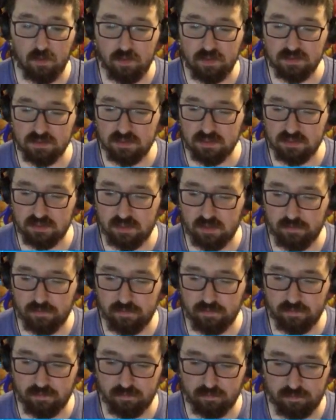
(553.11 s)
Wait, is there a
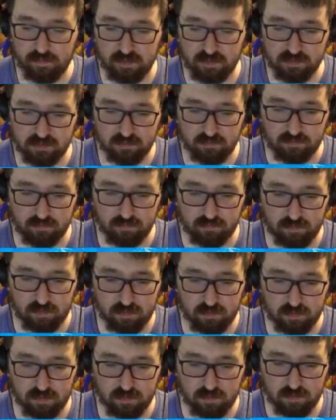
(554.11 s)
piece of
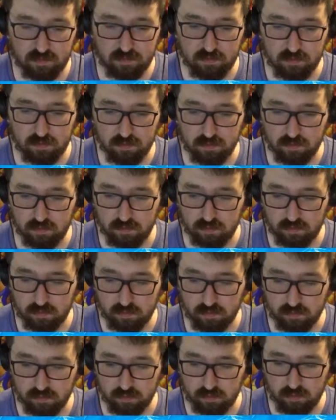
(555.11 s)
thing down
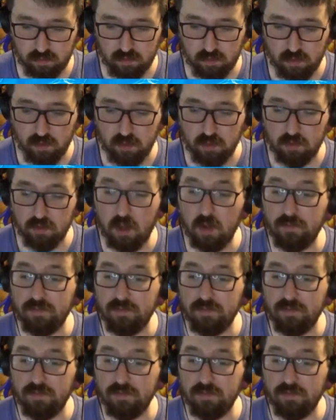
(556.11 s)
here?